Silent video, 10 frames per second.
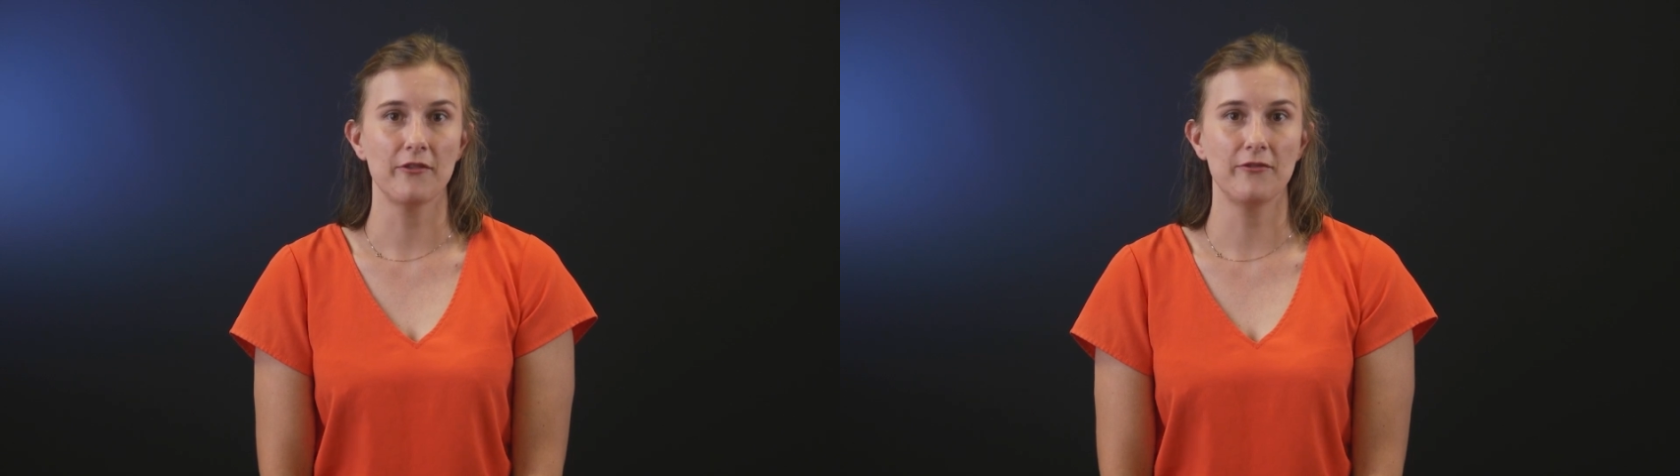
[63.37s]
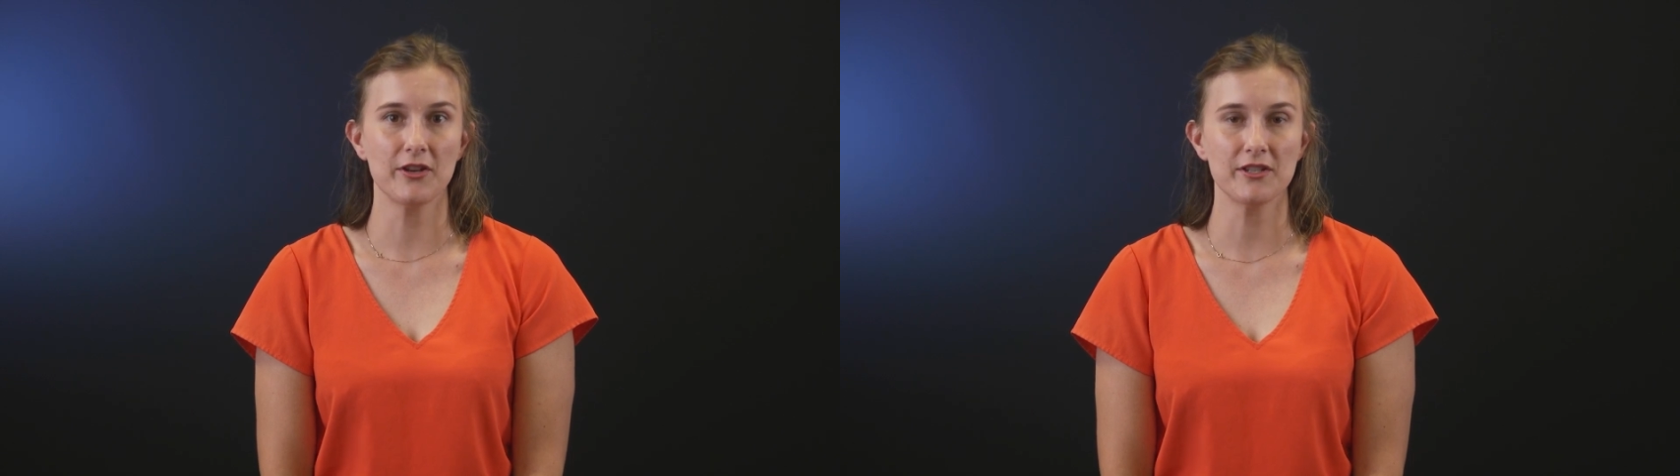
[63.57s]

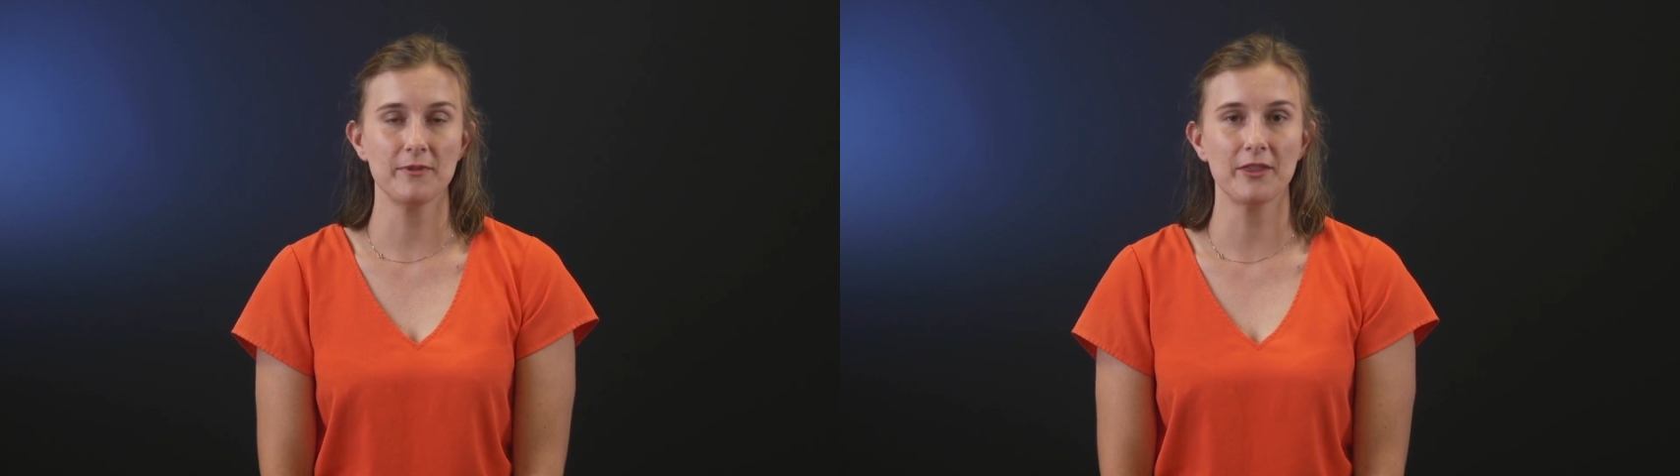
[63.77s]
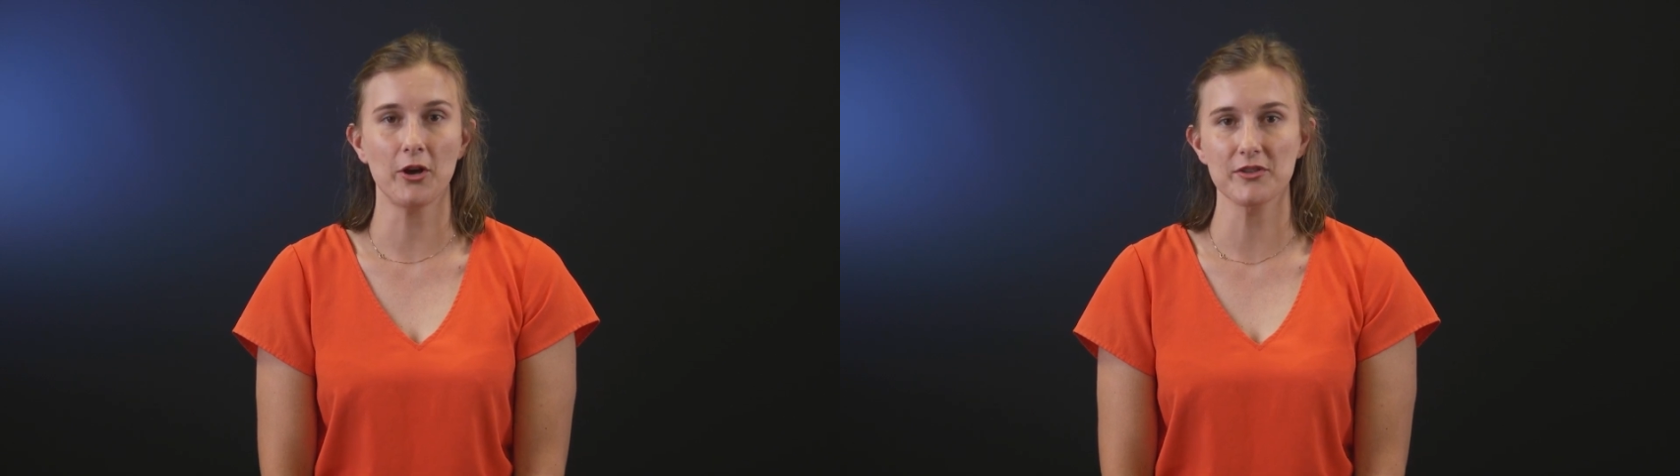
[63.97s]
first
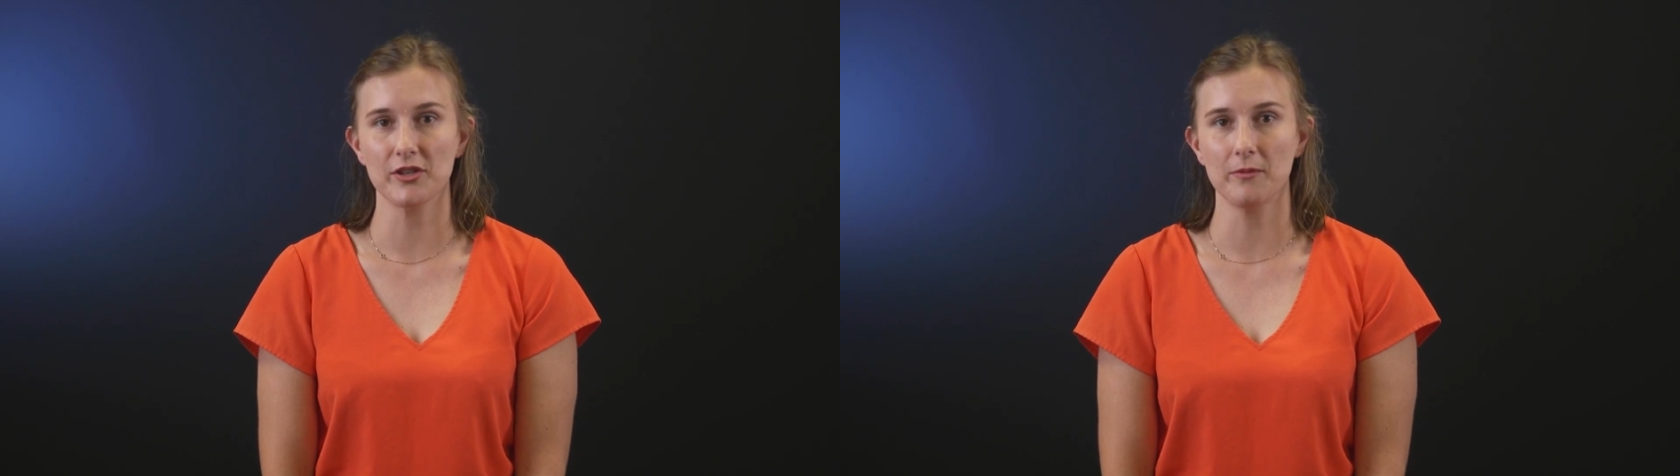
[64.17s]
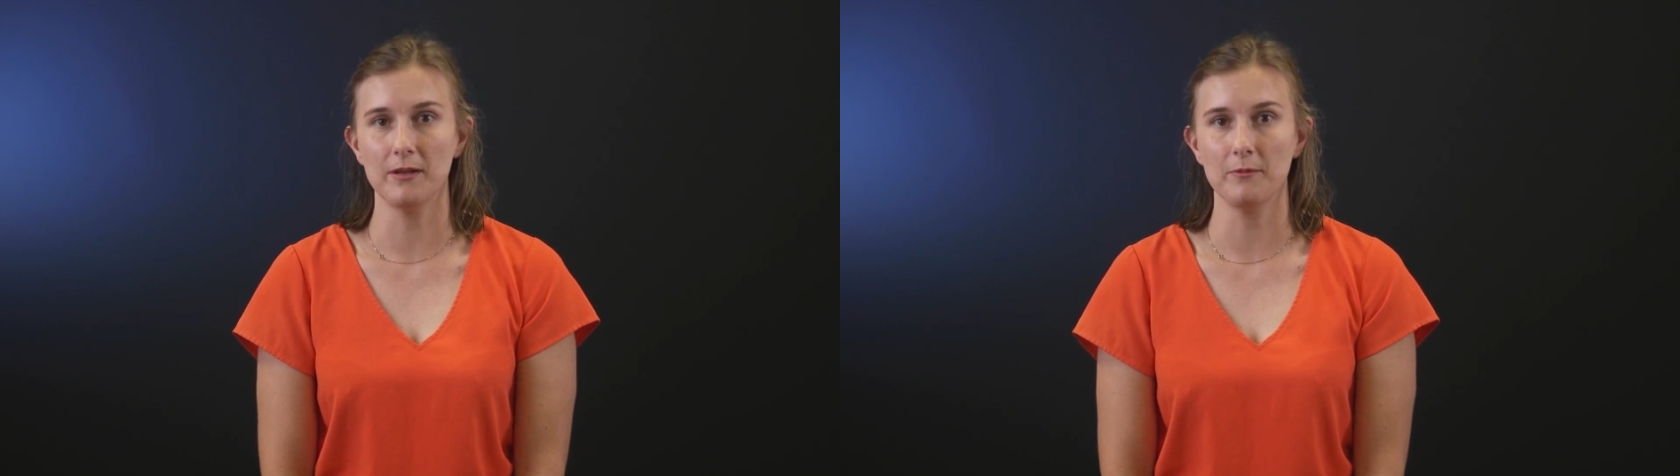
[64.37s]
with hot
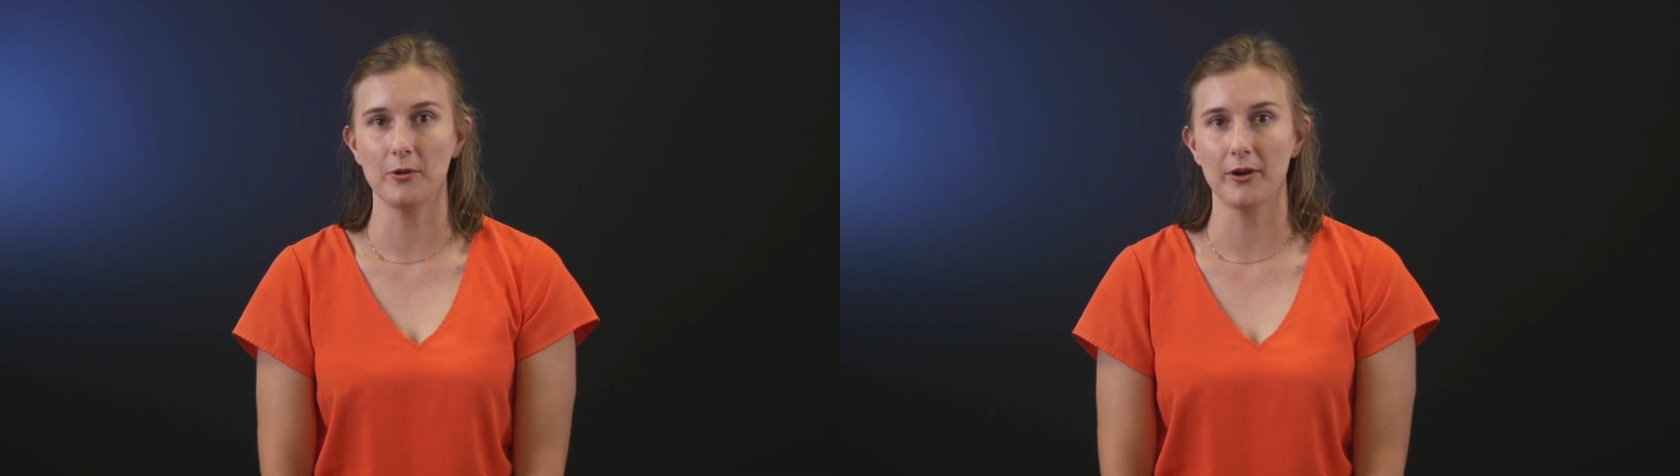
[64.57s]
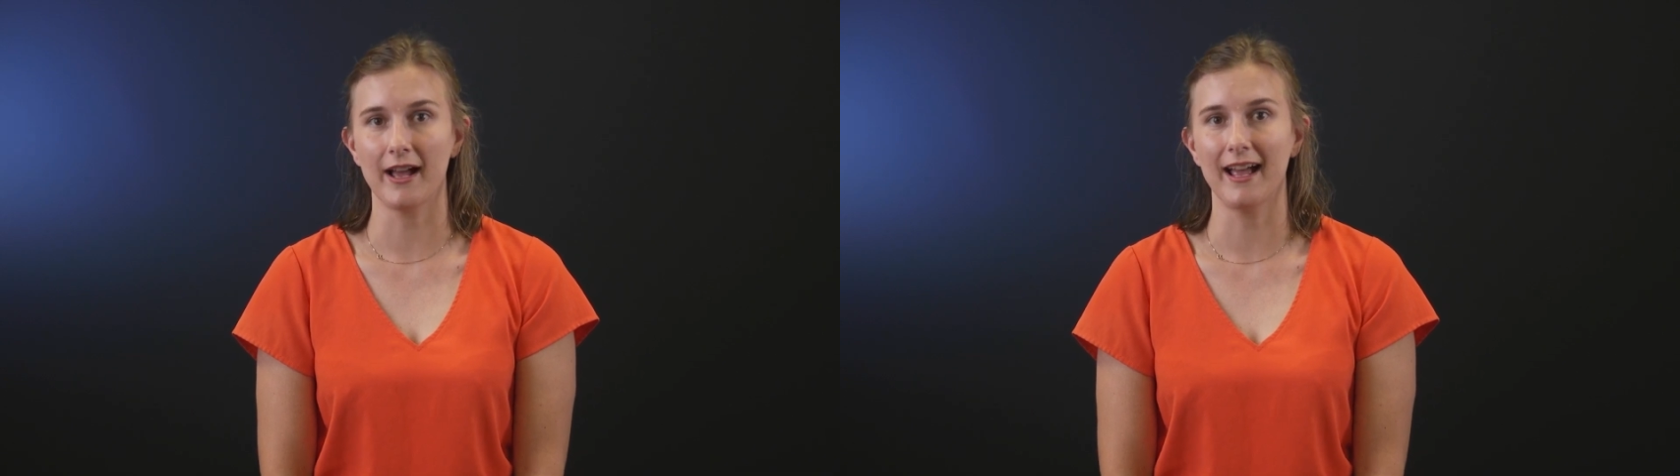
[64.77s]
soapy
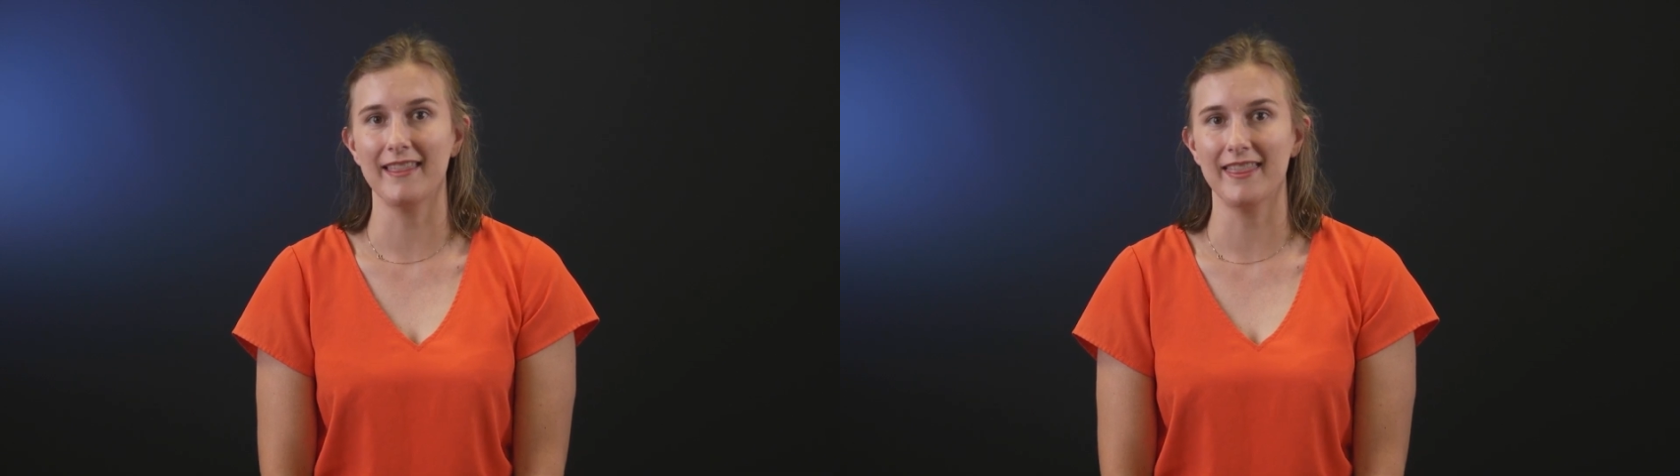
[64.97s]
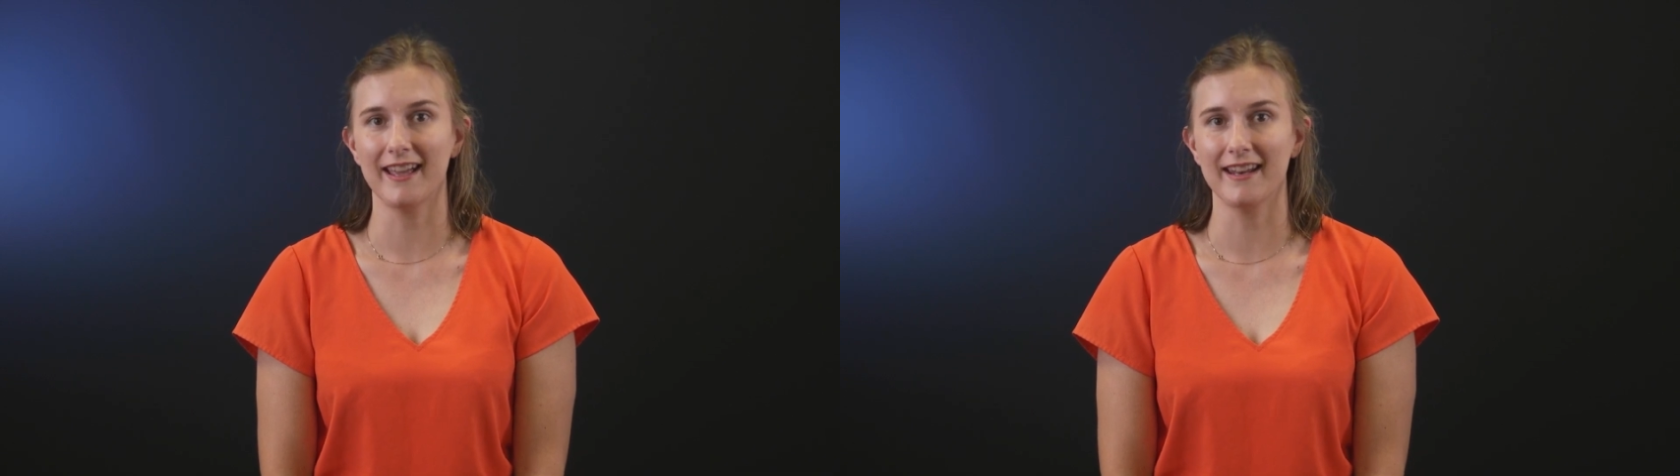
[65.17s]
water
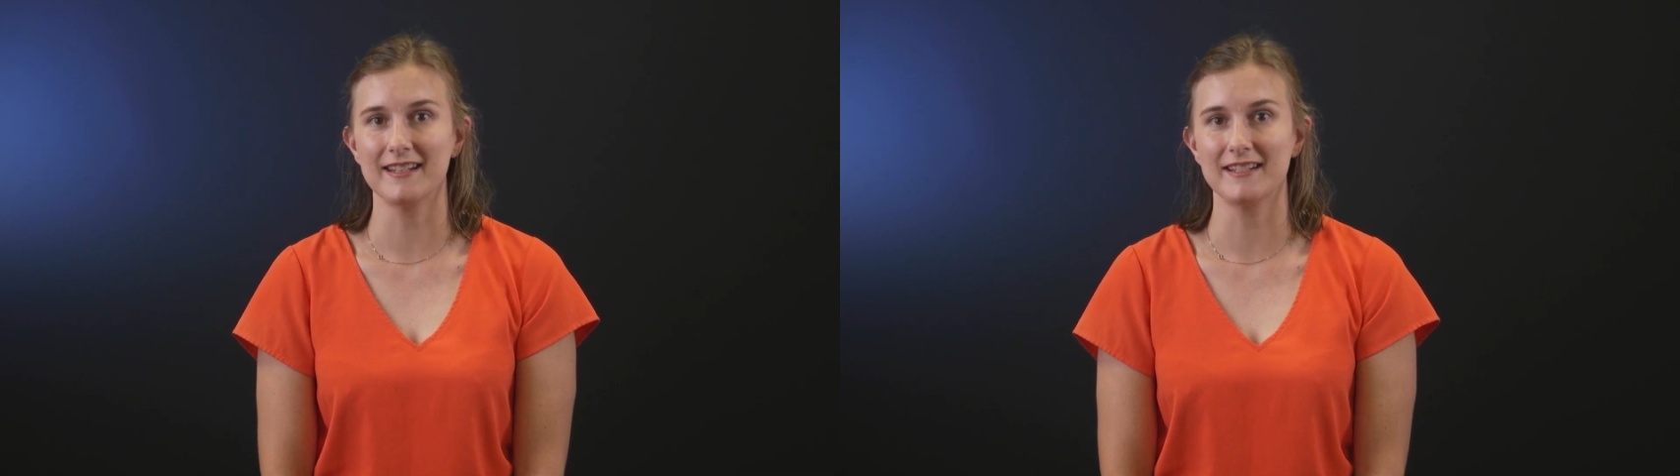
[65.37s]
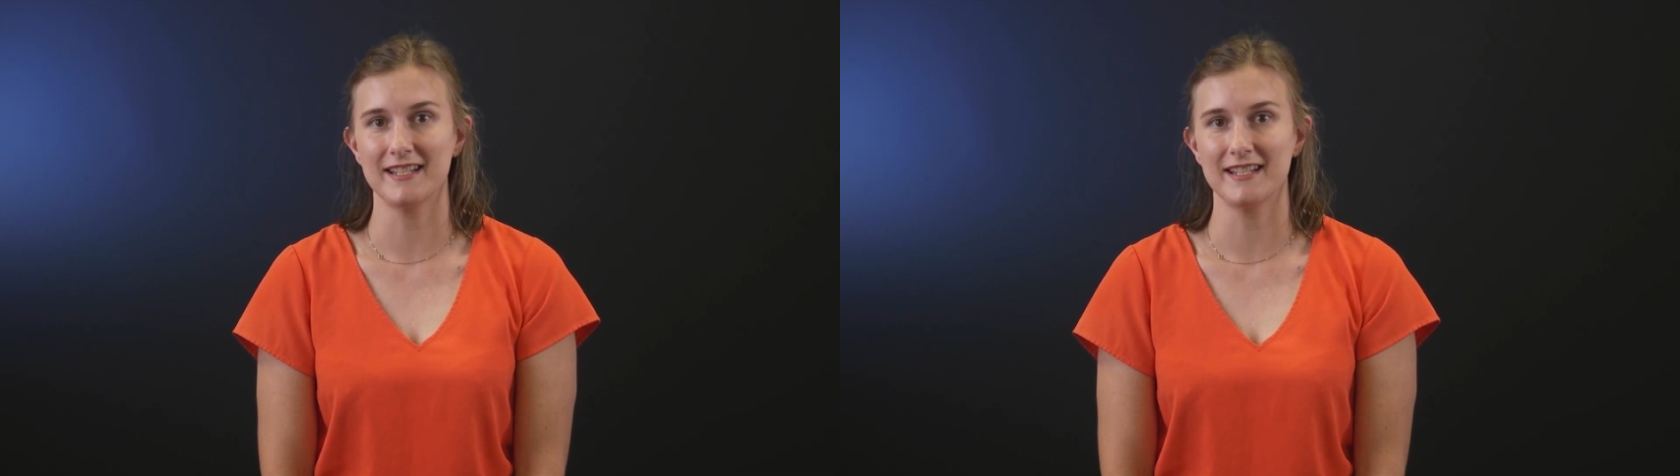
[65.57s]
and then